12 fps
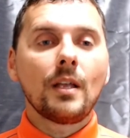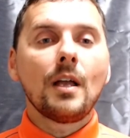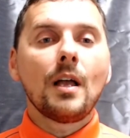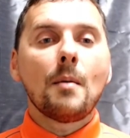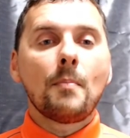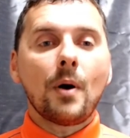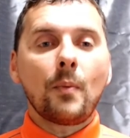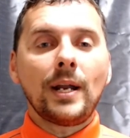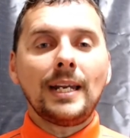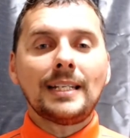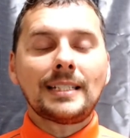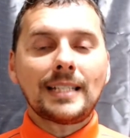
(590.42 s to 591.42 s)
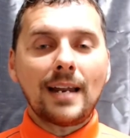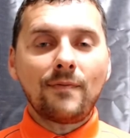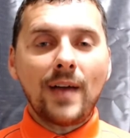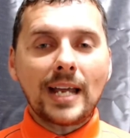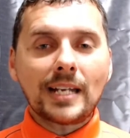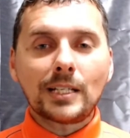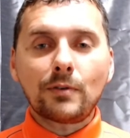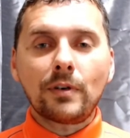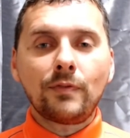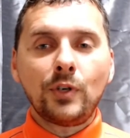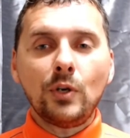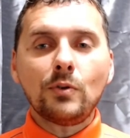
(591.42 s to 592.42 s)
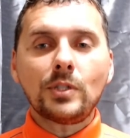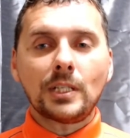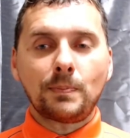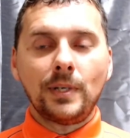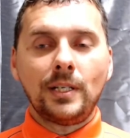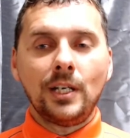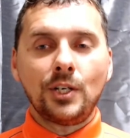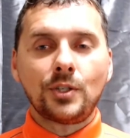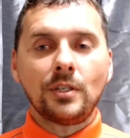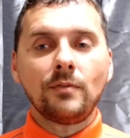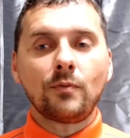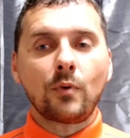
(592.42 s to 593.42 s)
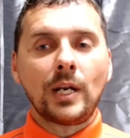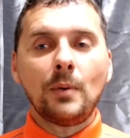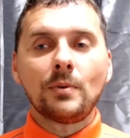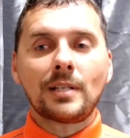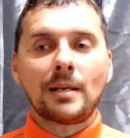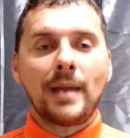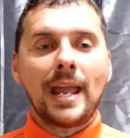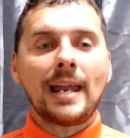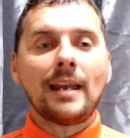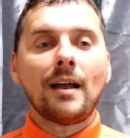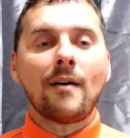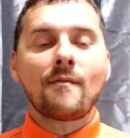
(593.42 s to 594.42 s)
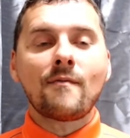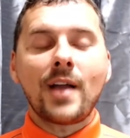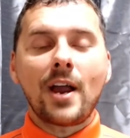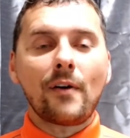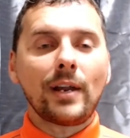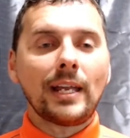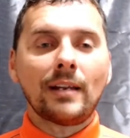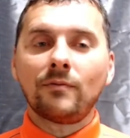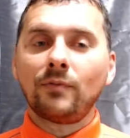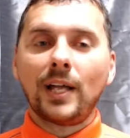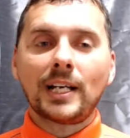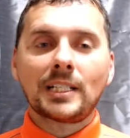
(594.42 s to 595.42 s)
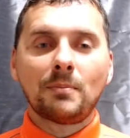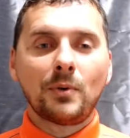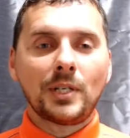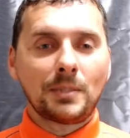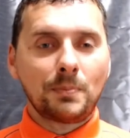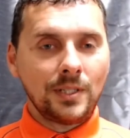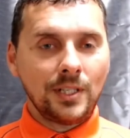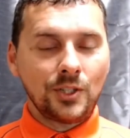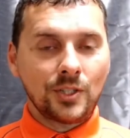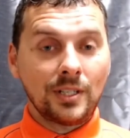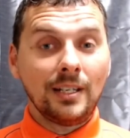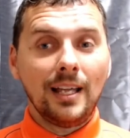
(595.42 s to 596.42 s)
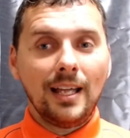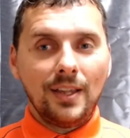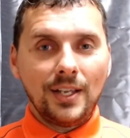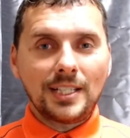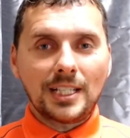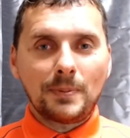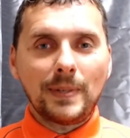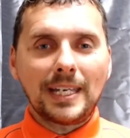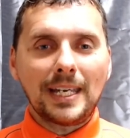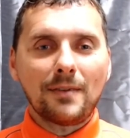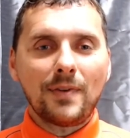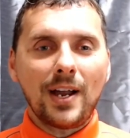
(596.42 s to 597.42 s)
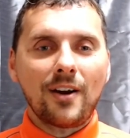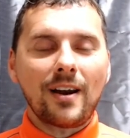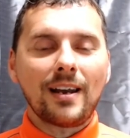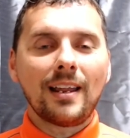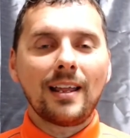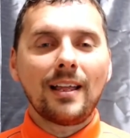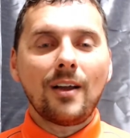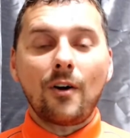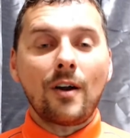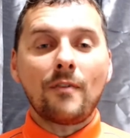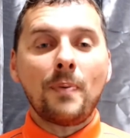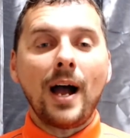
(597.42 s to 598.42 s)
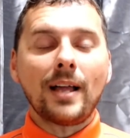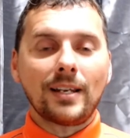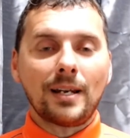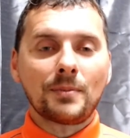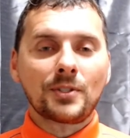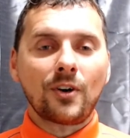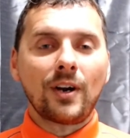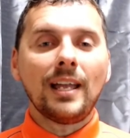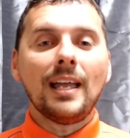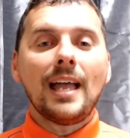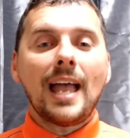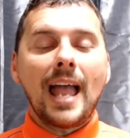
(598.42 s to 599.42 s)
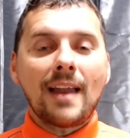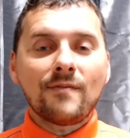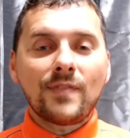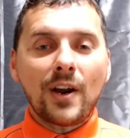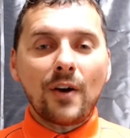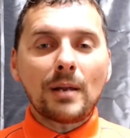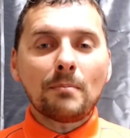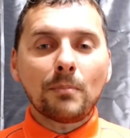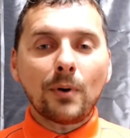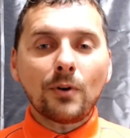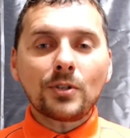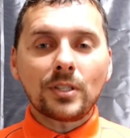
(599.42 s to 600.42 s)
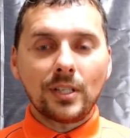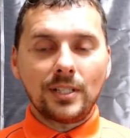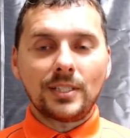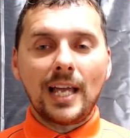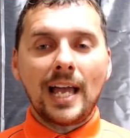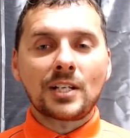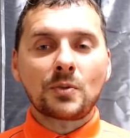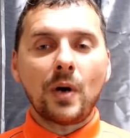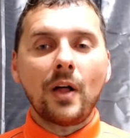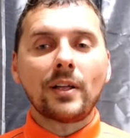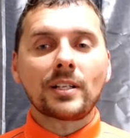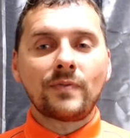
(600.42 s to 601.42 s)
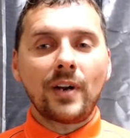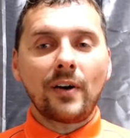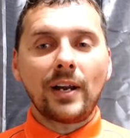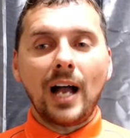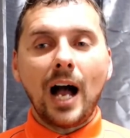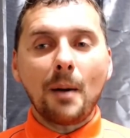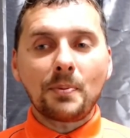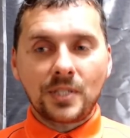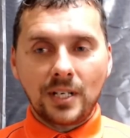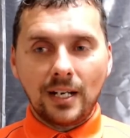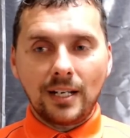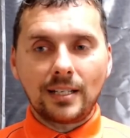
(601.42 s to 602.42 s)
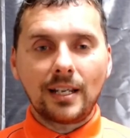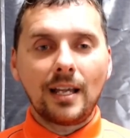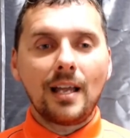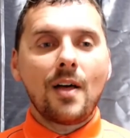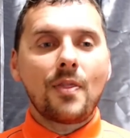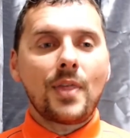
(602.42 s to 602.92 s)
But when he steadfastly refused this petition, for he was a man of very inflexible disposition," this is speaking of Herod, or of Pilate, and very merciless as well as very obstinate. They